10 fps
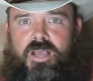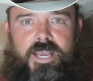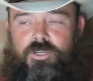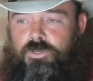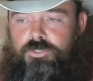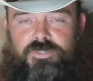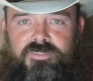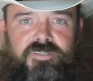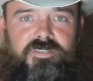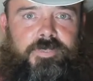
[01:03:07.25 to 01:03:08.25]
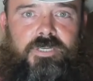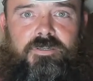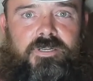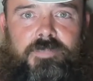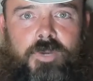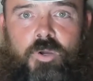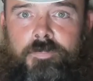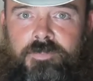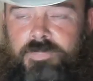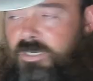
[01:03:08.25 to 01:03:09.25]
I could just disappear any
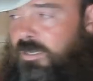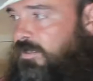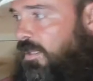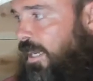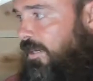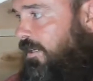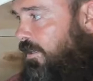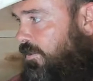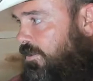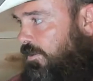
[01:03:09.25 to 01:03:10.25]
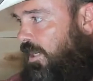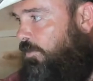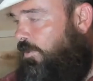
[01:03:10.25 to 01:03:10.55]
moment because the lightning could strike.